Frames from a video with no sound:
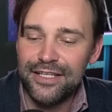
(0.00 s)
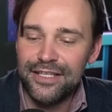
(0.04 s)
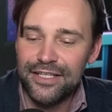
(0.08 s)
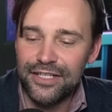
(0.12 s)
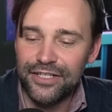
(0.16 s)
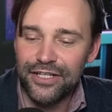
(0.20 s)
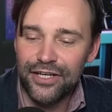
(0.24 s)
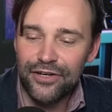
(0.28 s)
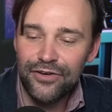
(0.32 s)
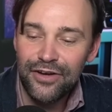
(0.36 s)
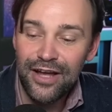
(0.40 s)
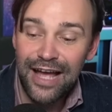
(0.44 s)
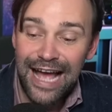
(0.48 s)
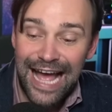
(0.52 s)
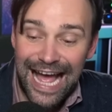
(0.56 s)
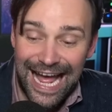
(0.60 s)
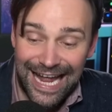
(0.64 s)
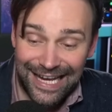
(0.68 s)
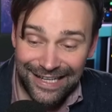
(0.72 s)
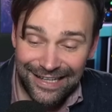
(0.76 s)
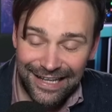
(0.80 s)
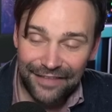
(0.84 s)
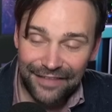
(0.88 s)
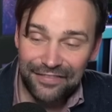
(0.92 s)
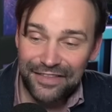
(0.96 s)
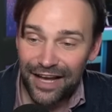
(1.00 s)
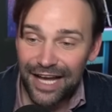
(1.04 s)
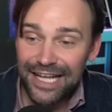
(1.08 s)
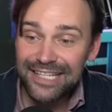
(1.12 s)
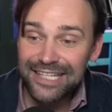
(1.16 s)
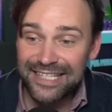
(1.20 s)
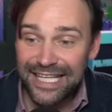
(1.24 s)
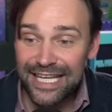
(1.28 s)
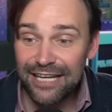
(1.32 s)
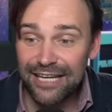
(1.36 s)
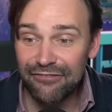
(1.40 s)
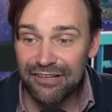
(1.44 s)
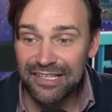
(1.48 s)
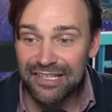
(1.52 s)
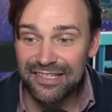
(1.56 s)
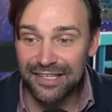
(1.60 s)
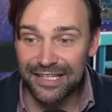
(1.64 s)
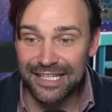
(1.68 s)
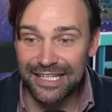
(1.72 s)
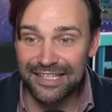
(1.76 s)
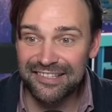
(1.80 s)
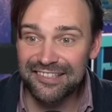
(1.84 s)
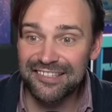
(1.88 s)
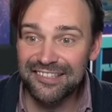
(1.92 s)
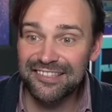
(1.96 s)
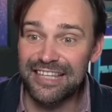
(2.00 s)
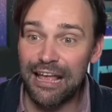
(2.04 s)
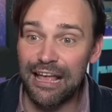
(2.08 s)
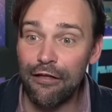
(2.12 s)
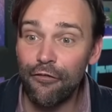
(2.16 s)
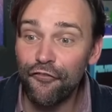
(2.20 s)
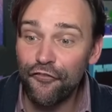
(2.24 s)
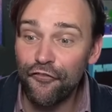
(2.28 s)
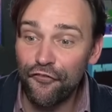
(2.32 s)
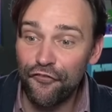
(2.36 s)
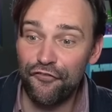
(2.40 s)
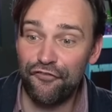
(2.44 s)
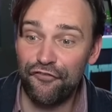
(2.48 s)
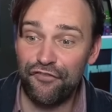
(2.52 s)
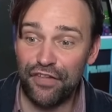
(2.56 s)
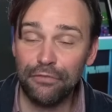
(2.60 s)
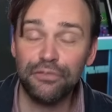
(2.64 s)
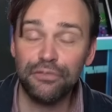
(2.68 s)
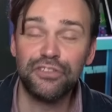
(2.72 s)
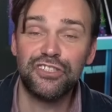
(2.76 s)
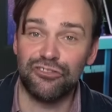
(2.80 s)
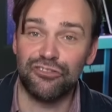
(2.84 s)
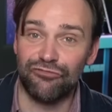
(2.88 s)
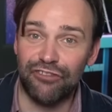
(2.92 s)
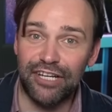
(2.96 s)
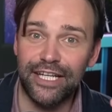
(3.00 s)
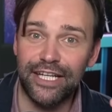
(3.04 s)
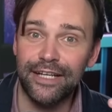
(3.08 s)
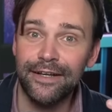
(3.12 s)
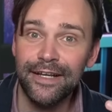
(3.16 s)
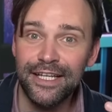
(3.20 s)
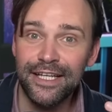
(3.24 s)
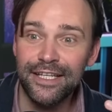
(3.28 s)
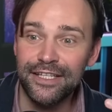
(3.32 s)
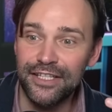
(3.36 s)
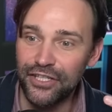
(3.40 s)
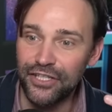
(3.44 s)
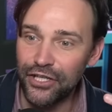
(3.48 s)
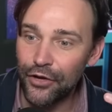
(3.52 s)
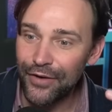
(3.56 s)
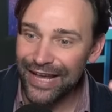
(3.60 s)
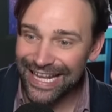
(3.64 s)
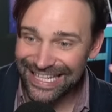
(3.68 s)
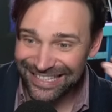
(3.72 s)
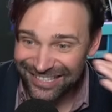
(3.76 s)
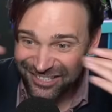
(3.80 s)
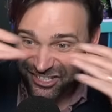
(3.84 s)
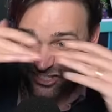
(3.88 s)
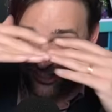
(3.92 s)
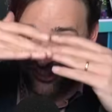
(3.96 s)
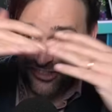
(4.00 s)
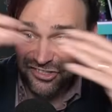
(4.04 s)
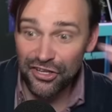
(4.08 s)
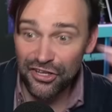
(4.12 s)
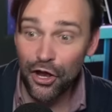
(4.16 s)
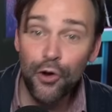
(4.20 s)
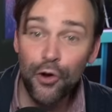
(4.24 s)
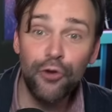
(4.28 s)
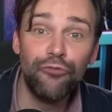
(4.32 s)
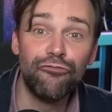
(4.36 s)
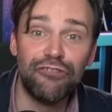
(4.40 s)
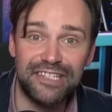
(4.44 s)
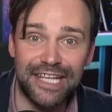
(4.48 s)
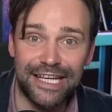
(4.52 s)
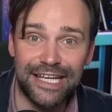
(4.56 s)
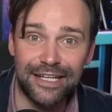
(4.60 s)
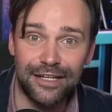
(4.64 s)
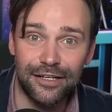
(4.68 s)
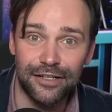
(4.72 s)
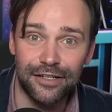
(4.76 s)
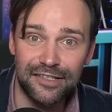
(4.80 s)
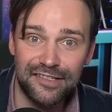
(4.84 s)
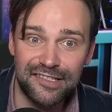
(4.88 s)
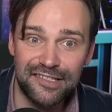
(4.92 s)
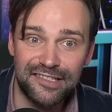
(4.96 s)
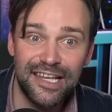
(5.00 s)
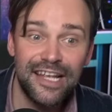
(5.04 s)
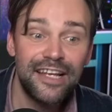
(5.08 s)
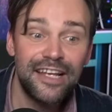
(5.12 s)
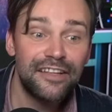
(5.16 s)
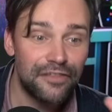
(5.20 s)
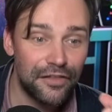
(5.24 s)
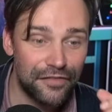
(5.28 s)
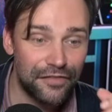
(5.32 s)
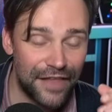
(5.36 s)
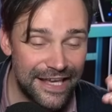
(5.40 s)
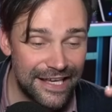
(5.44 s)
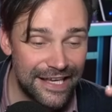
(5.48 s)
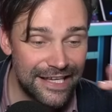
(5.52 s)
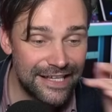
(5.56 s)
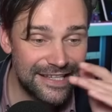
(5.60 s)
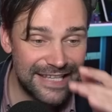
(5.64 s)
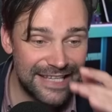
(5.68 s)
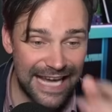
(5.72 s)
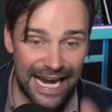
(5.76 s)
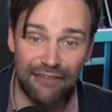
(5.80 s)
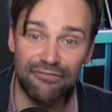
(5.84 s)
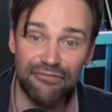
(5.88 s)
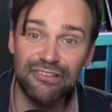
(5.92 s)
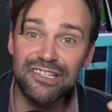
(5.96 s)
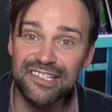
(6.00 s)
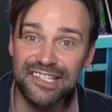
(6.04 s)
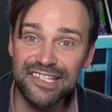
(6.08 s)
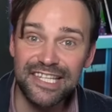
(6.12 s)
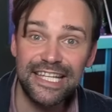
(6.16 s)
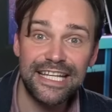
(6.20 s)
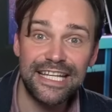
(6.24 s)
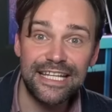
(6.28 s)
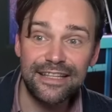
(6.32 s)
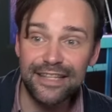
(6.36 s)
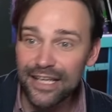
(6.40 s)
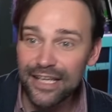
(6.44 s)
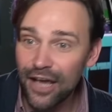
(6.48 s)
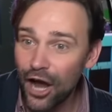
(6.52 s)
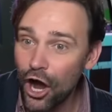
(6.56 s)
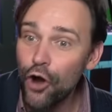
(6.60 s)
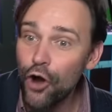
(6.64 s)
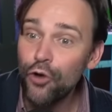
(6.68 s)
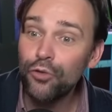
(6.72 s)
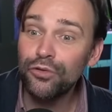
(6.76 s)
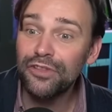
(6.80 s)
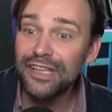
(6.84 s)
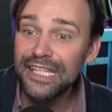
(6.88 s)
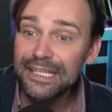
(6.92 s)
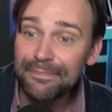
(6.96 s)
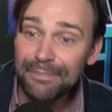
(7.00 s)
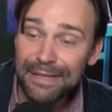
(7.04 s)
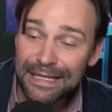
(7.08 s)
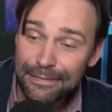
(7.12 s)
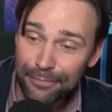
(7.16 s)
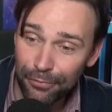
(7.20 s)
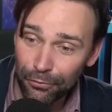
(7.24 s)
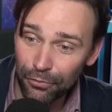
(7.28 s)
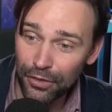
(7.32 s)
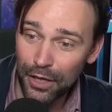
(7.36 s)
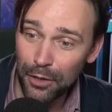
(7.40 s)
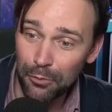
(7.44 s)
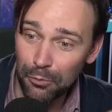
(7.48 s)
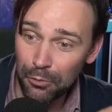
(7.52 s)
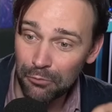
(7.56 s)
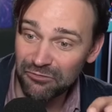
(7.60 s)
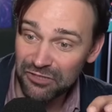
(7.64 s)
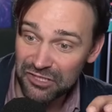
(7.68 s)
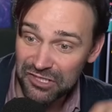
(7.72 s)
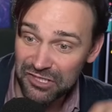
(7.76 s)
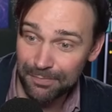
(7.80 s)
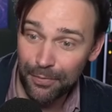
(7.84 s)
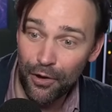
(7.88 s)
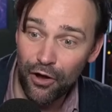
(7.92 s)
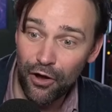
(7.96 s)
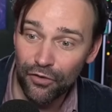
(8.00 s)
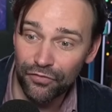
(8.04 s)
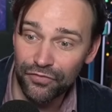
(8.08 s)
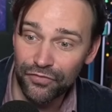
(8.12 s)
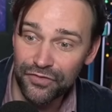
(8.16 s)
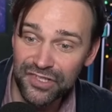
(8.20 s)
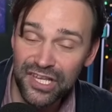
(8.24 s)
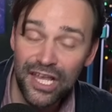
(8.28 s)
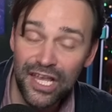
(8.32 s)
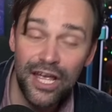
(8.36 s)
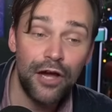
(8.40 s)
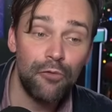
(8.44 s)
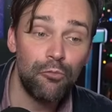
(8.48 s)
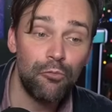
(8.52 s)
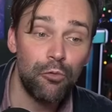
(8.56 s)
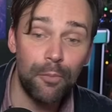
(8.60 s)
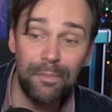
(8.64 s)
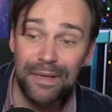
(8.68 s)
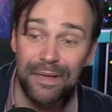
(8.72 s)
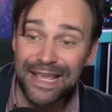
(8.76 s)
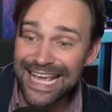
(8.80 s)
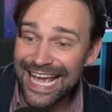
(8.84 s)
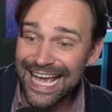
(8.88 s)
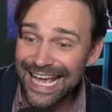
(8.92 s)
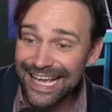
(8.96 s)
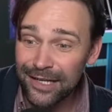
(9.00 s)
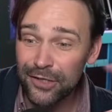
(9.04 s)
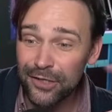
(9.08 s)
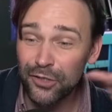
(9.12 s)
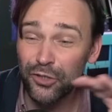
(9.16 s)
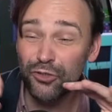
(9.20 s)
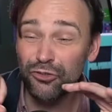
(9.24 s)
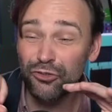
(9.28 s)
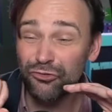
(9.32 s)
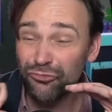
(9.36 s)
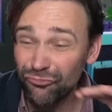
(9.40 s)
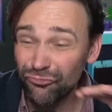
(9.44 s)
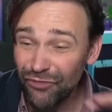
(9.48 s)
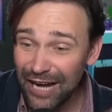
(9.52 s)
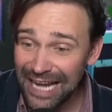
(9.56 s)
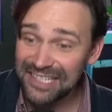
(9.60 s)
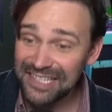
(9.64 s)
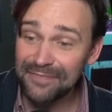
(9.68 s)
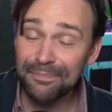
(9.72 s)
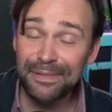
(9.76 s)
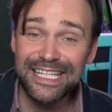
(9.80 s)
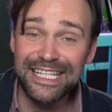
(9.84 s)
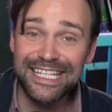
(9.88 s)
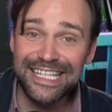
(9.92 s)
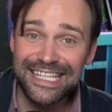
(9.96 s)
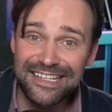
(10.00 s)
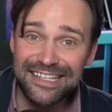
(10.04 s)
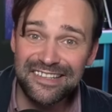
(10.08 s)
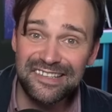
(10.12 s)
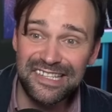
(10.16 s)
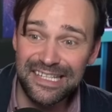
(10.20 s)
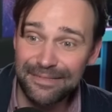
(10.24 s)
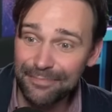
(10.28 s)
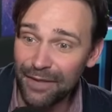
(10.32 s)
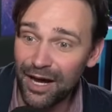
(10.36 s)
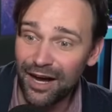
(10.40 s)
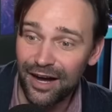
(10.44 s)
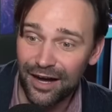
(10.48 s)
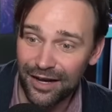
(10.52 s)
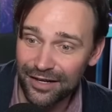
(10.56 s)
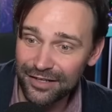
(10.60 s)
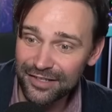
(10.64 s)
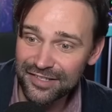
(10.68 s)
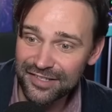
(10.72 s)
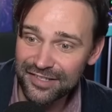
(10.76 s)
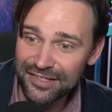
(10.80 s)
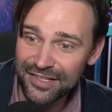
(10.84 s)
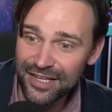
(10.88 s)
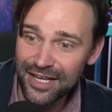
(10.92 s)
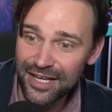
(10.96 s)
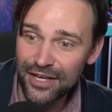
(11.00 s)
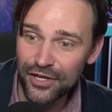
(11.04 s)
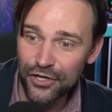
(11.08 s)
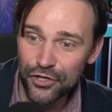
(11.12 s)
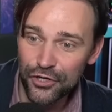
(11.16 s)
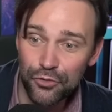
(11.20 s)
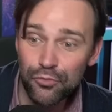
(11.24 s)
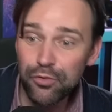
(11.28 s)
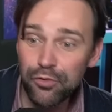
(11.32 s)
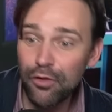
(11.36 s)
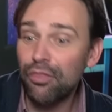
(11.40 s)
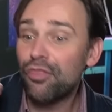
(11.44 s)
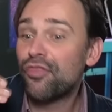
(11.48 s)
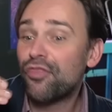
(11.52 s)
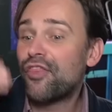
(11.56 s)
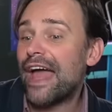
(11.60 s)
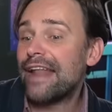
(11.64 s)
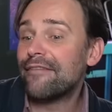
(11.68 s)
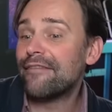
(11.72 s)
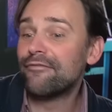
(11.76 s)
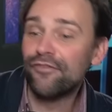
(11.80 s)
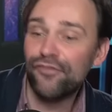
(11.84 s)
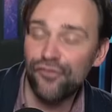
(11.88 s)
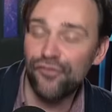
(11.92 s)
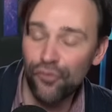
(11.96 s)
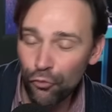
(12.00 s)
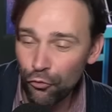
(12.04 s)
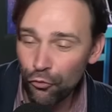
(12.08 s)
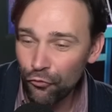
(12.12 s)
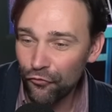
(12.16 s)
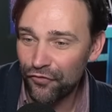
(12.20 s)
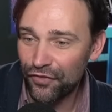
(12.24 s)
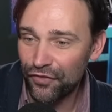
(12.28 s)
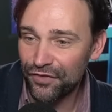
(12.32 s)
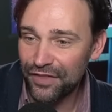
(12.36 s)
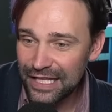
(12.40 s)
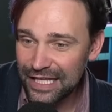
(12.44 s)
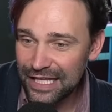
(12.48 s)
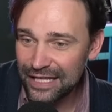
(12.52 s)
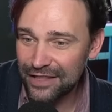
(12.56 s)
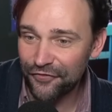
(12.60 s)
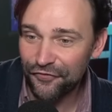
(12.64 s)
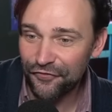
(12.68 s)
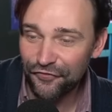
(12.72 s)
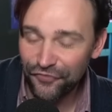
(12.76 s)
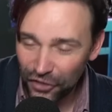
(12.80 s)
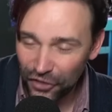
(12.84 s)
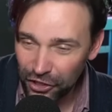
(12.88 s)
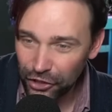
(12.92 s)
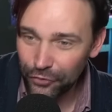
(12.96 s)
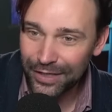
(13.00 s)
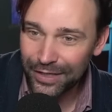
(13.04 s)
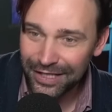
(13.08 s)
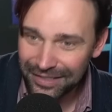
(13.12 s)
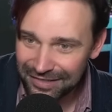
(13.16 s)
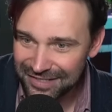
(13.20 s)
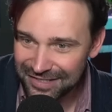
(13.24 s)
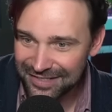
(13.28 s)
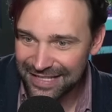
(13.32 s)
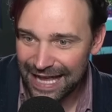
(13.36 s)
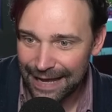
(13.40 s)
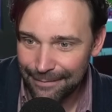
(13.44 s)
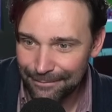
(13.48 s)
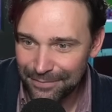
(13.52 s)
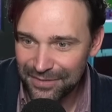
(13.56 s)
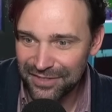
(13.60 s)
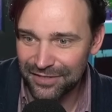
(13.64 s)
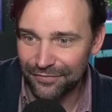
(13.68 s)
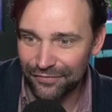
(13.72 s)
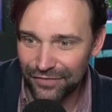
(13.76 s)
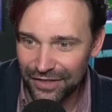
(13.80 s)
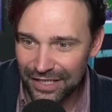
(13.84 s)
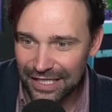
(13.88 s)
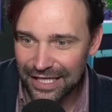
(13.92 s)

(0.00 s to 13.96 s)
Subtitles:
You know, and the idea is that it's self-filtering. You know, it's so ridiculous that they can guarantee the only people that will respond will be incredibly easy marks who will then fall for the following steps of